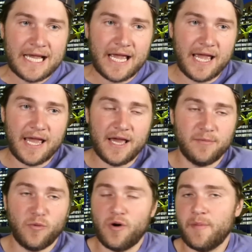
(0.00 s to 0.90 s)

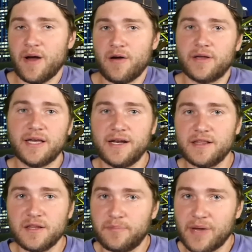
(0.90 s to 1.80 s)
and more about
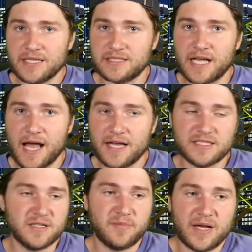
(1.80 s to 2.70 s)
getting the best
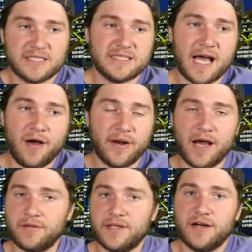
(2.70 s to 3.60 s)
guys and the best talent
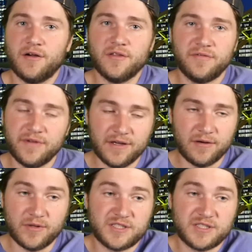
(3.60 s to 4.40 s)
out there on the field,